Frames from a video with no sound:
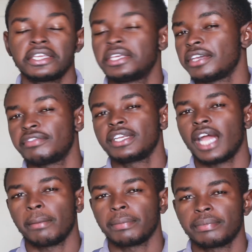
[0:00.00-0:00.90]
giving
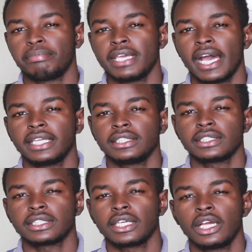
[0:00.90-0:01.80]
up,
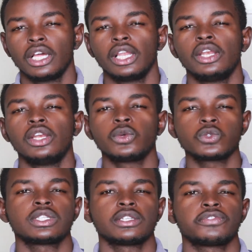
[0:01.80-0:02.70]
behind
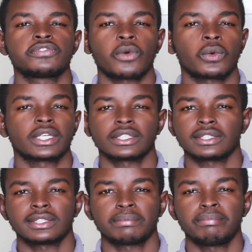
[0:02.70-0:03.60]
losing
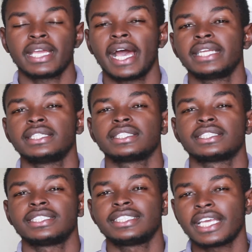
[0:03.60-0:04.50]
focus, behind
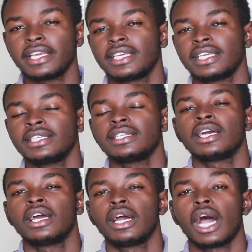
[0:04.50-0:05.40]
taking
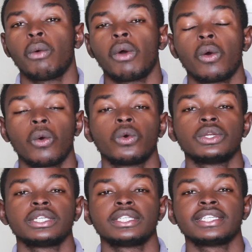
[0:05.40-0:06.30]
our
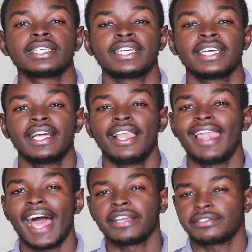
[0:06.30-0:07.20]
own
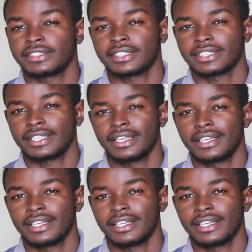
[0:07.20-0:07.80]
lives?